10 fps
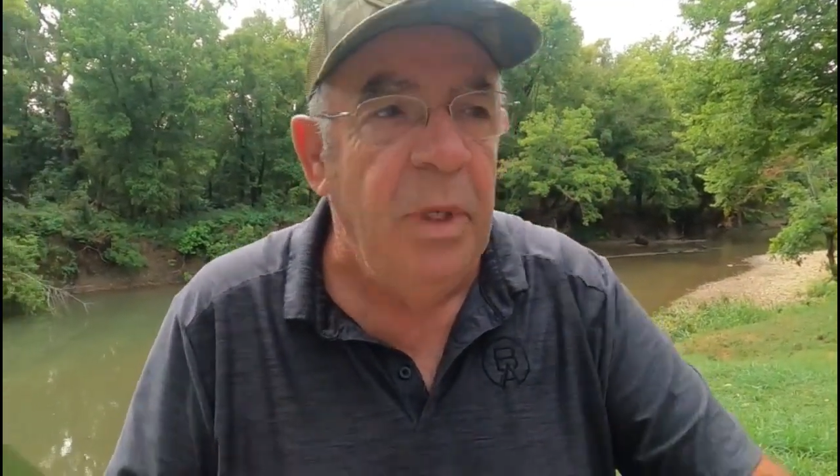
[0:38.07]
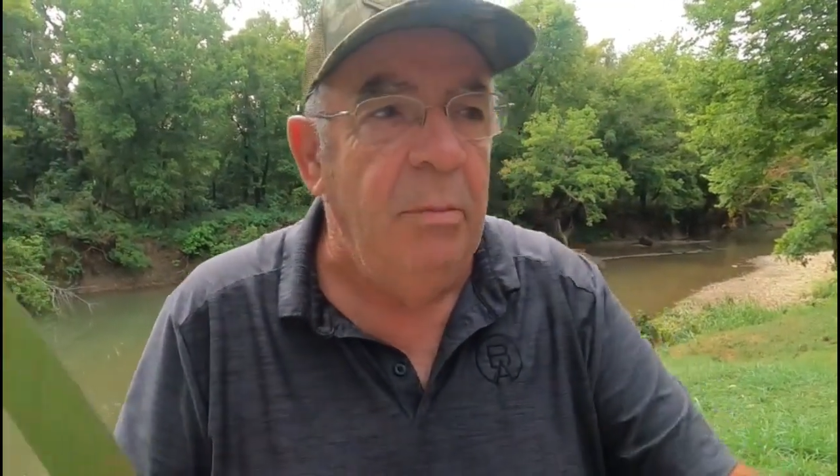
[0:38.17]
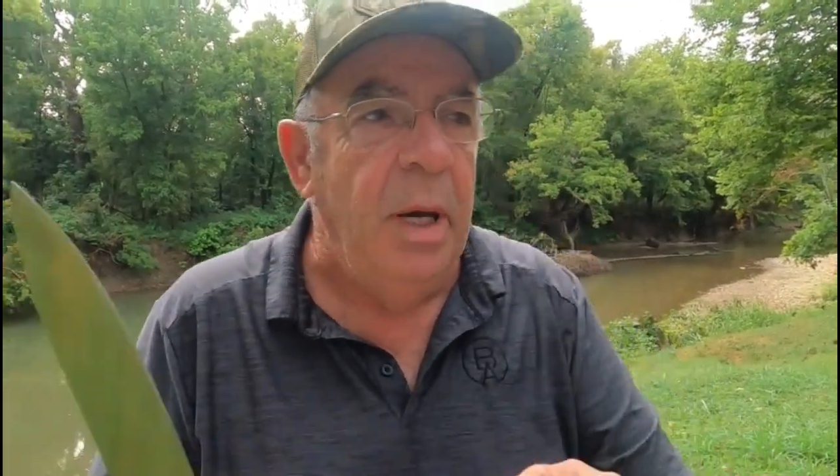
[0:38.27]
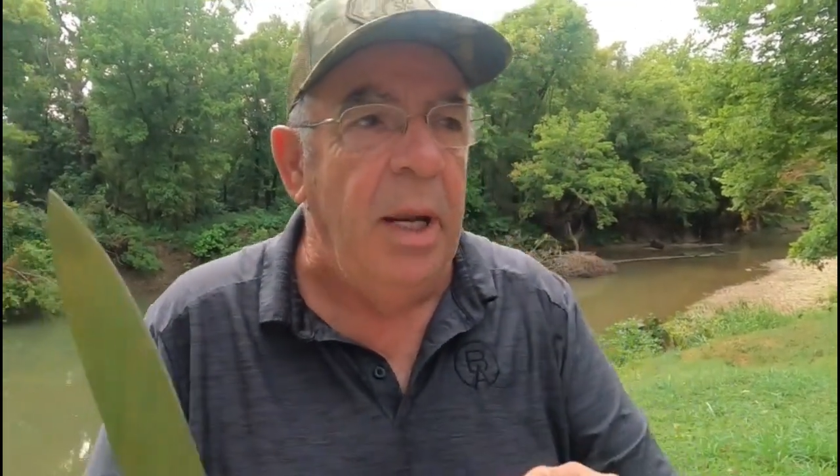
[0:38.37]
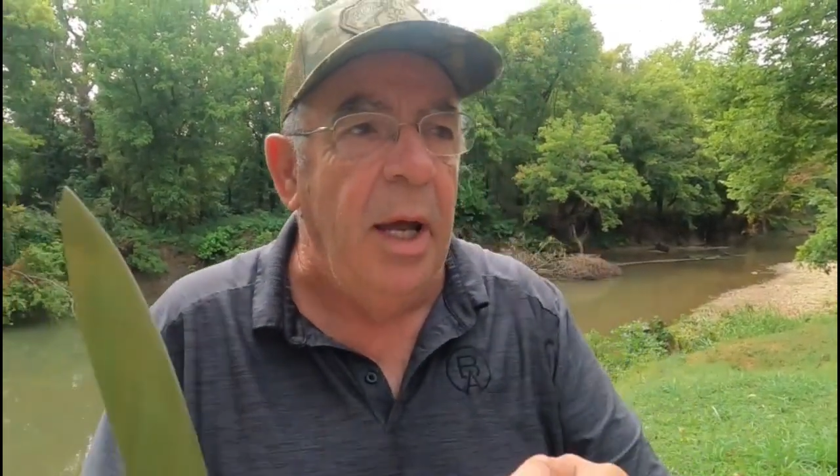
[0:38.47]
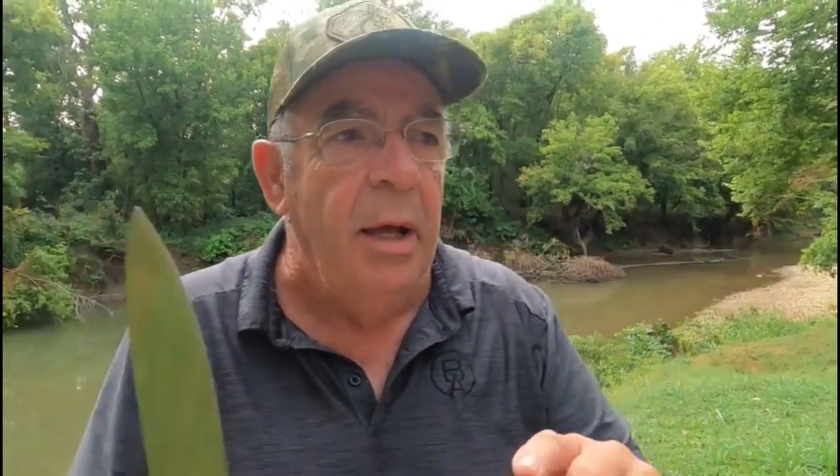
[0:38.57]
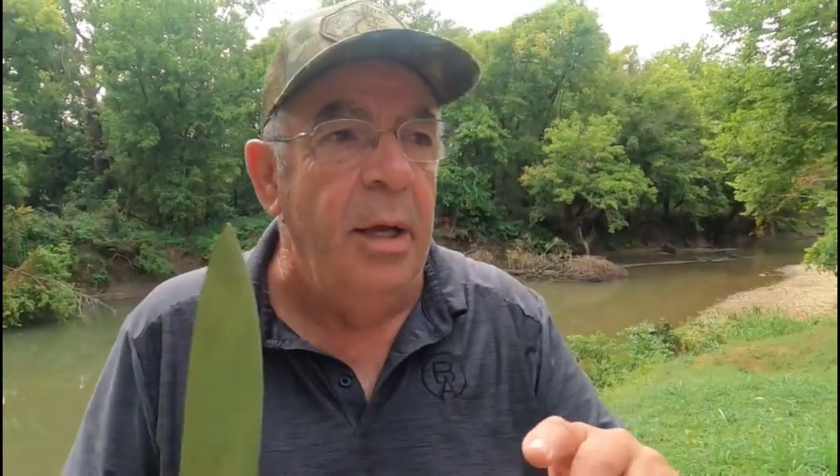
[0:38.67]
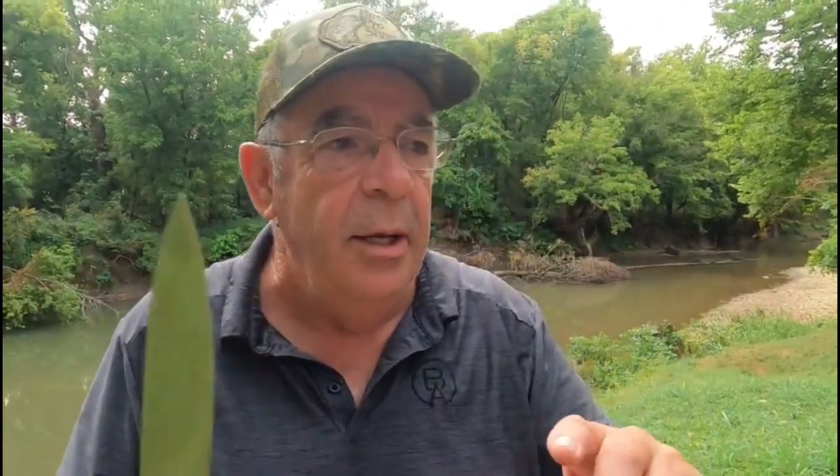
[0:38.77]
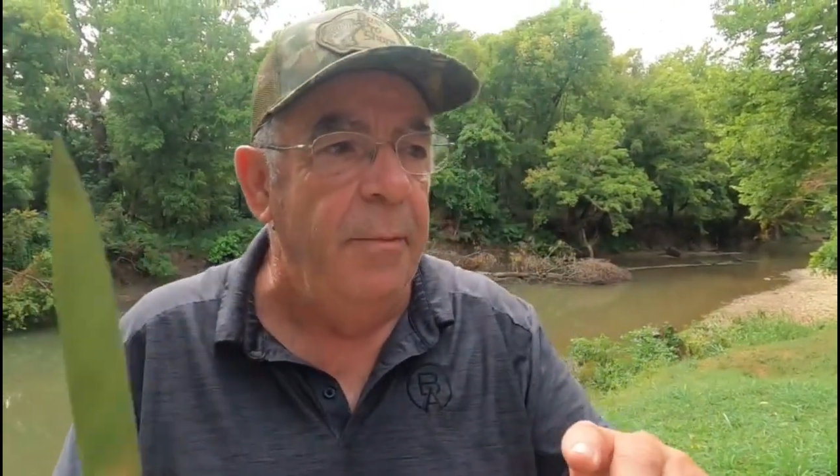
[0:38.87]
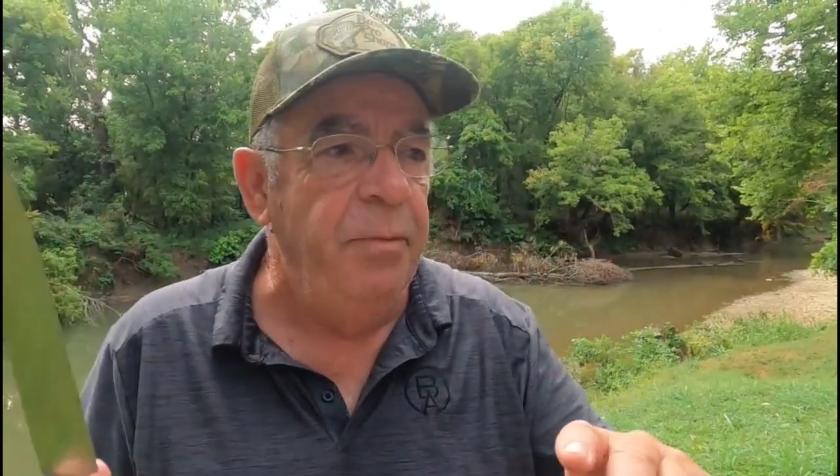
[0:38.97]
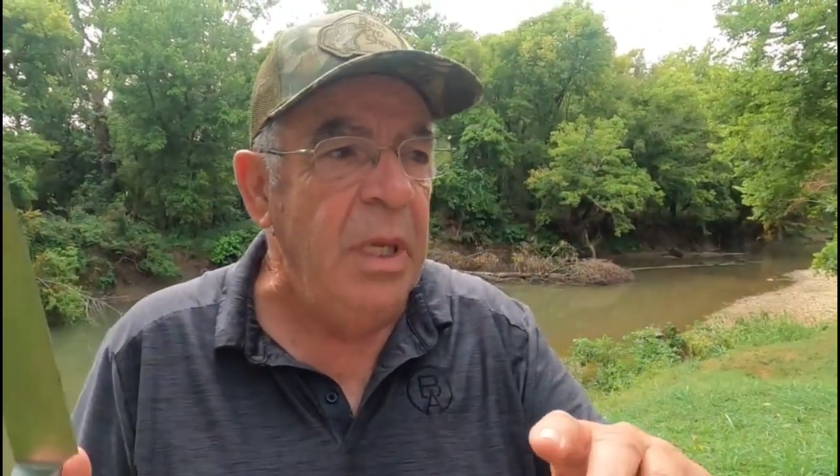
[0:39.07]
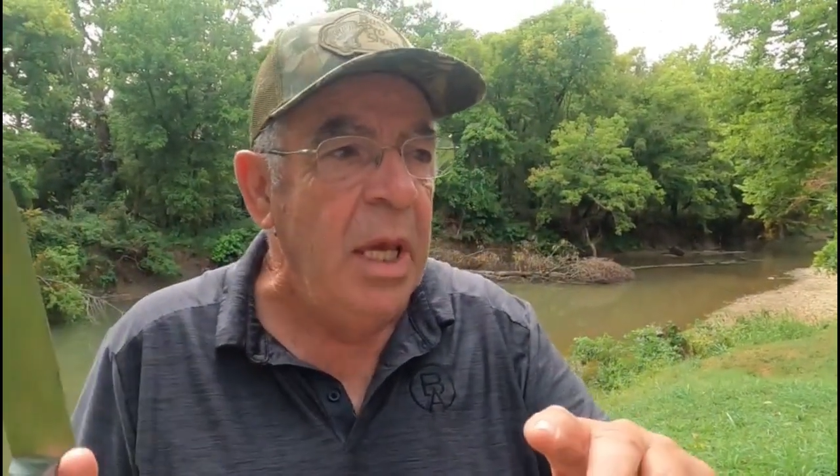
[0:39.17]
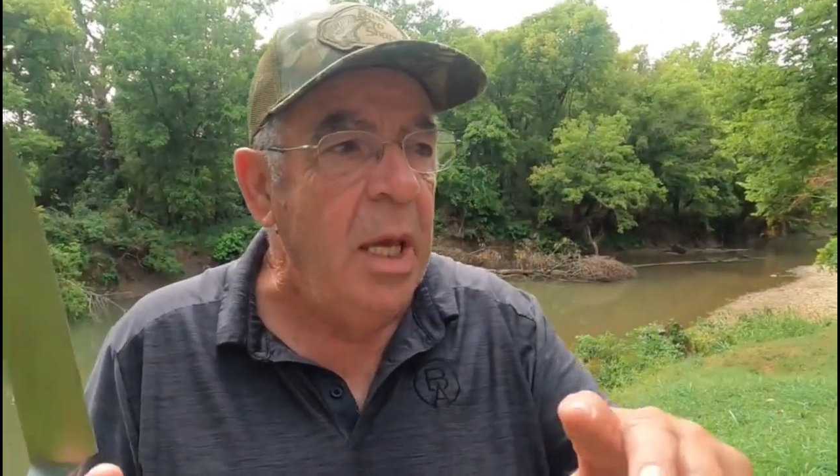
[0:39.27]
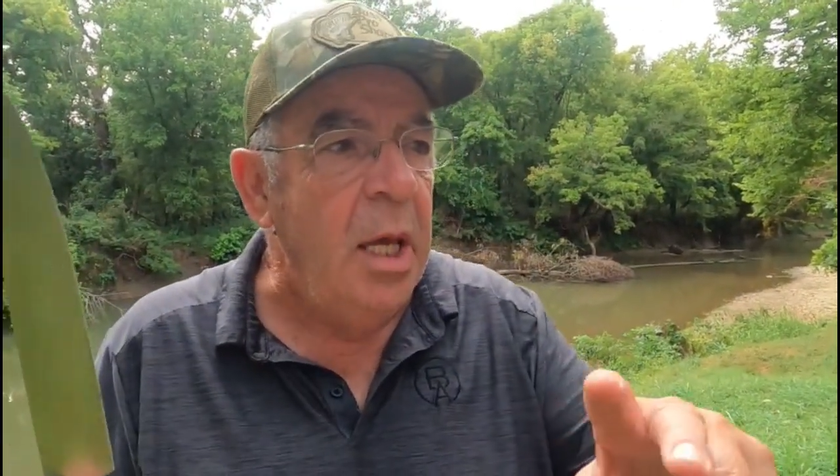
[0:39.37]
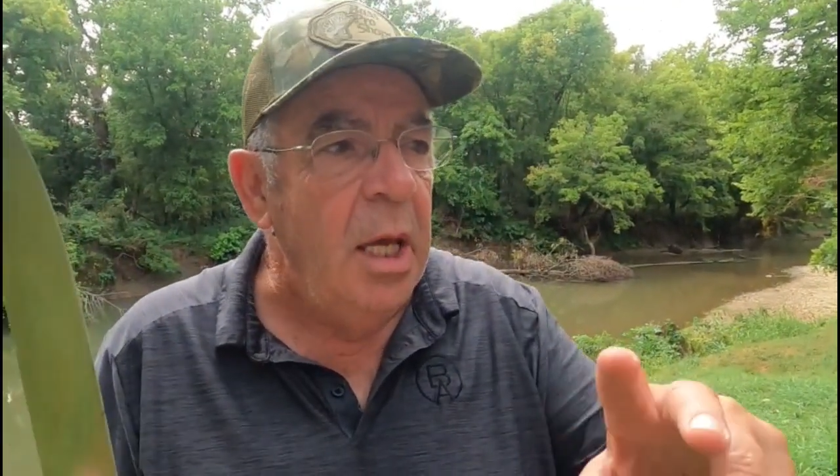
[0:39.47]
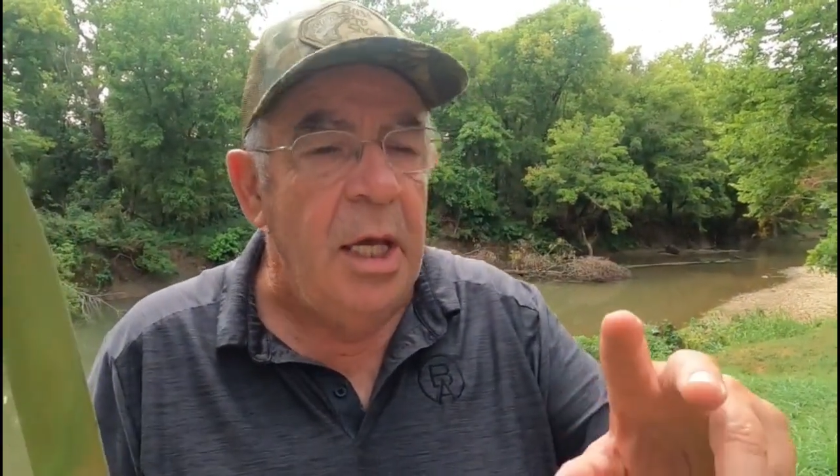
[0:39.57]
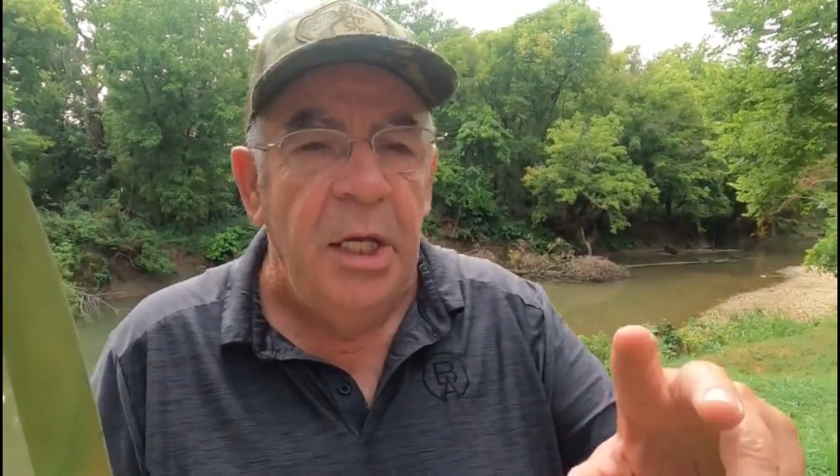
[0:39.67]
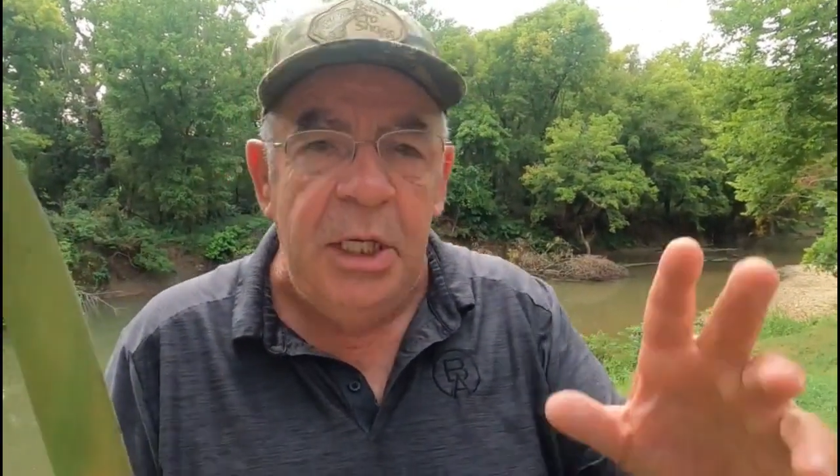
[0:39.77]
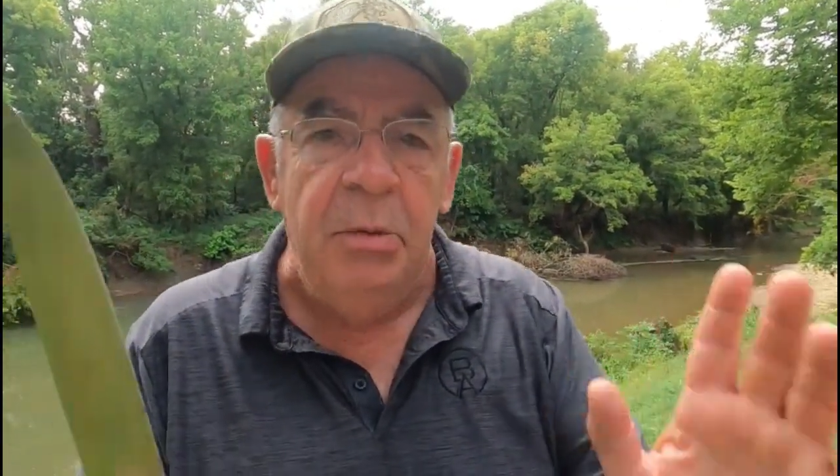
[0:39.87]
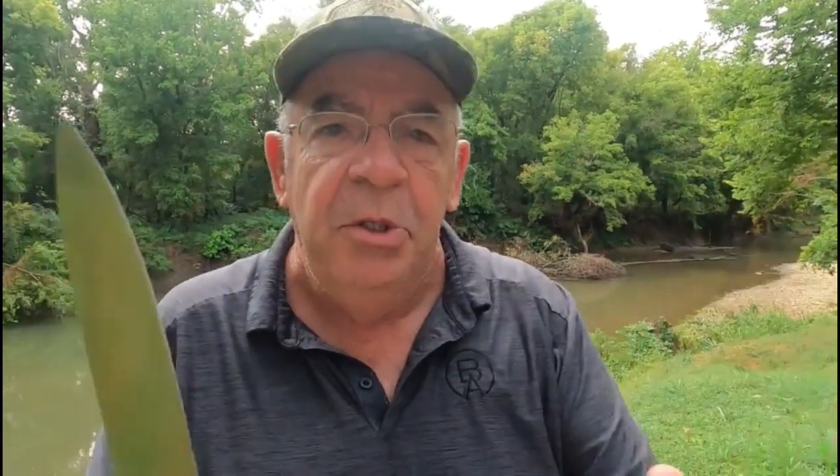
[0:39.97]
But
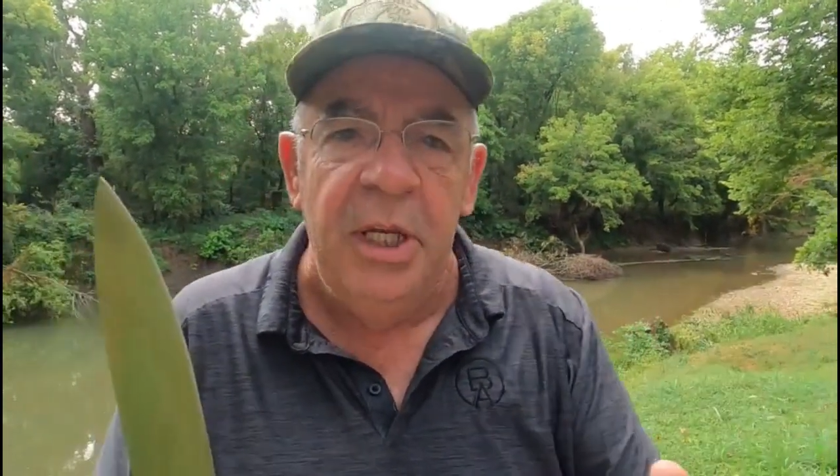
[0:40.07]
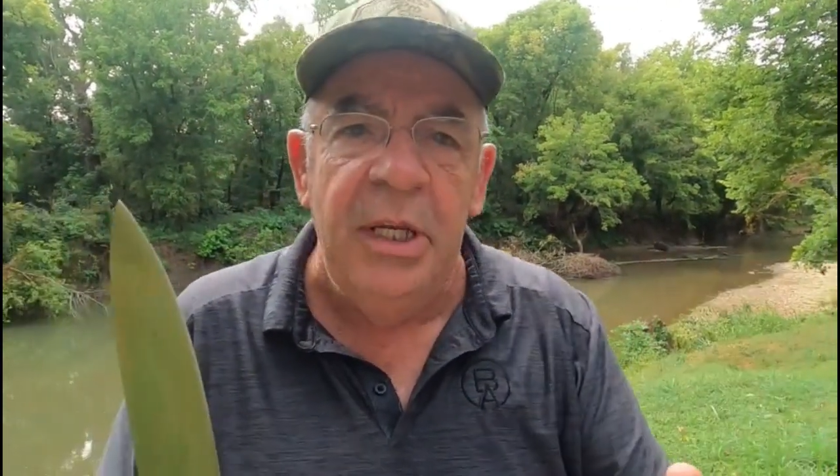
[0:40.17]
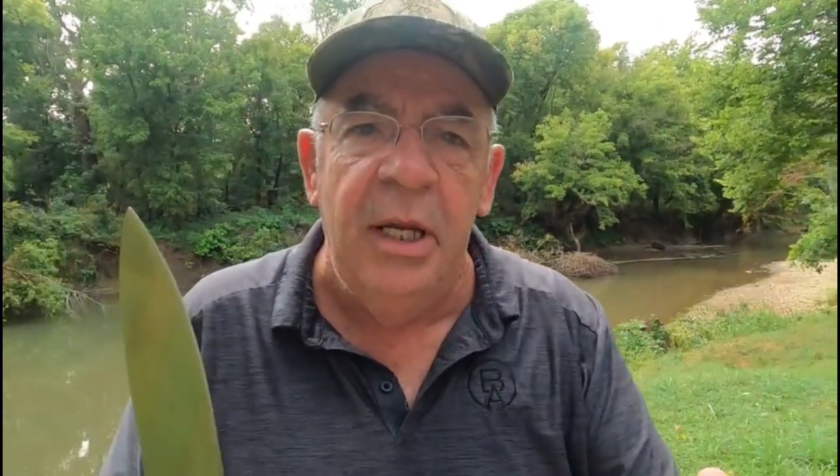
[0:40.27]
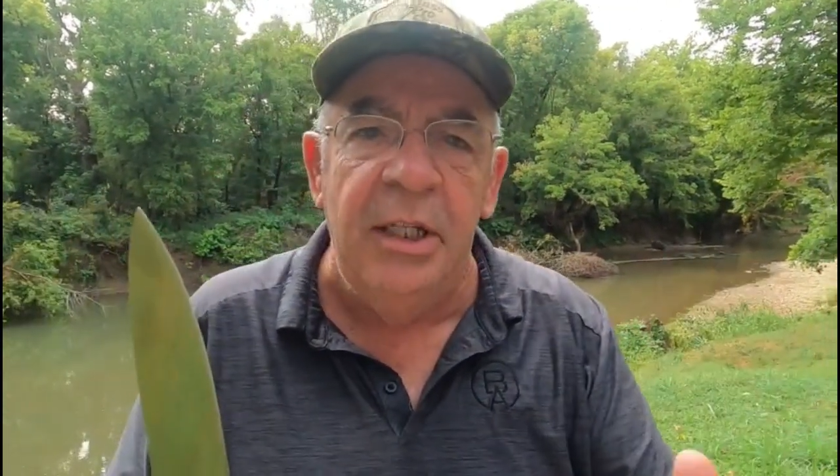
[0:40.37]
she was sitting there,